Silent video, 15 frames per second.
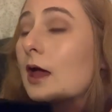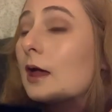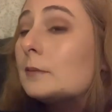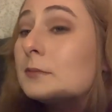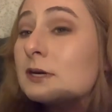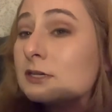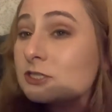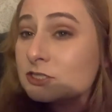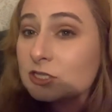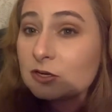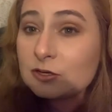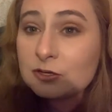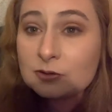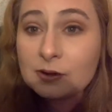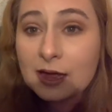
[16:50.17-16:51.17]
I'm going to show
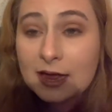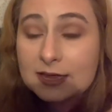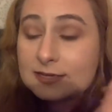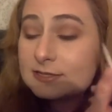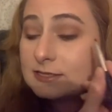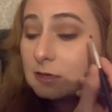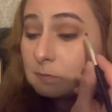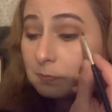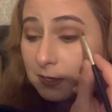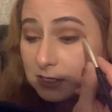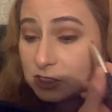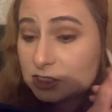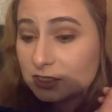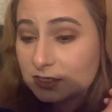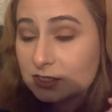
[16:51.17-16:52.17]
you guys some
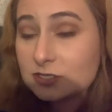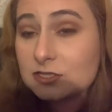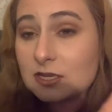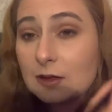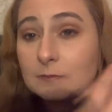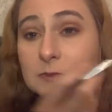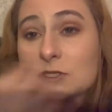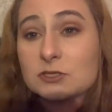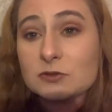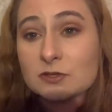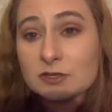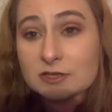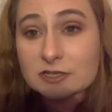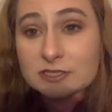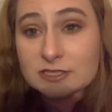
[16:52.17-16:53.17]
pictures. I'm going to do a
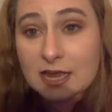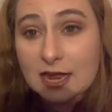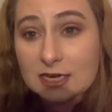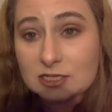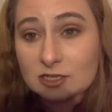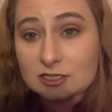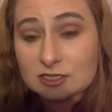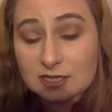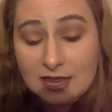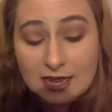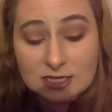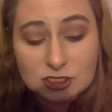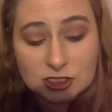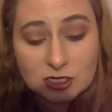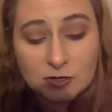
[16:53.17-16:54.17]
little side
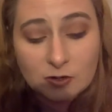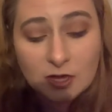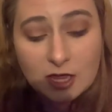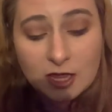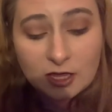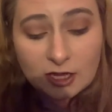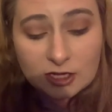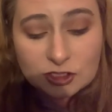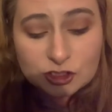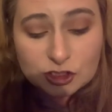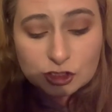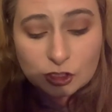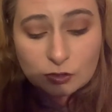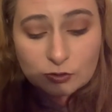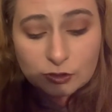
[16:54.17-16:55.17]
slideshow and
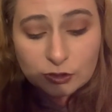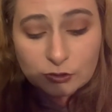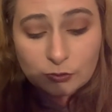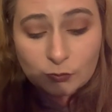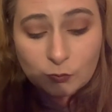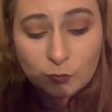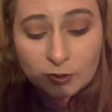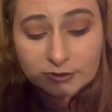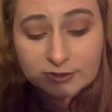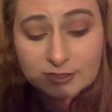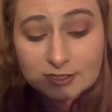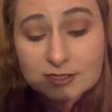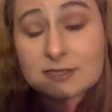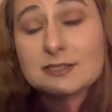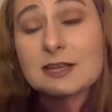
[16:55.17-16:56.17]
show you what
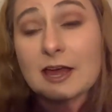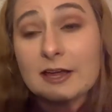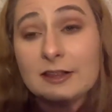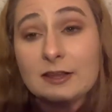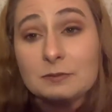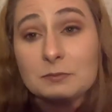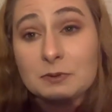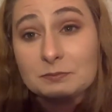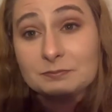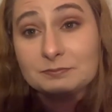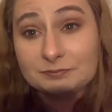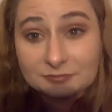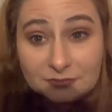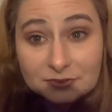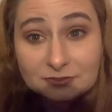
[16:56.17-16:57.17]
the asylum
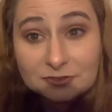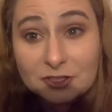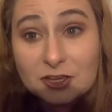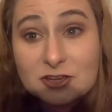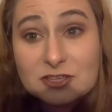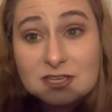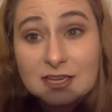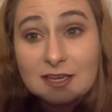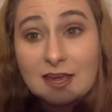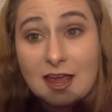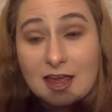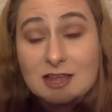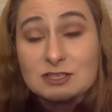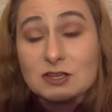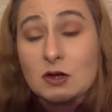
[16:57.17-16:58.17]
looks like
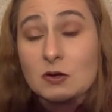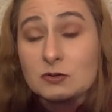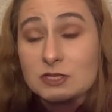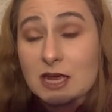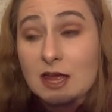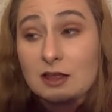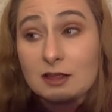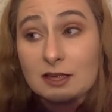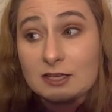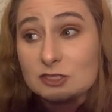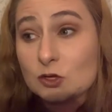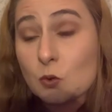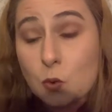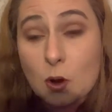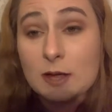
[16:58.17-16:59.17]
as a hotel. It's
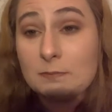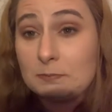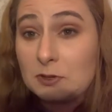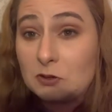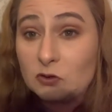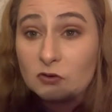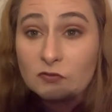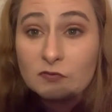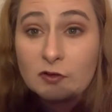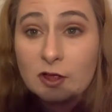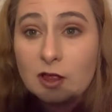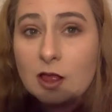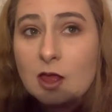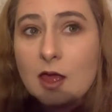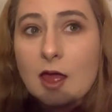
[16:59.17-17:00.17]
quite
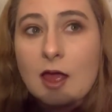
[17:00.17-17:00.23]
beautiful.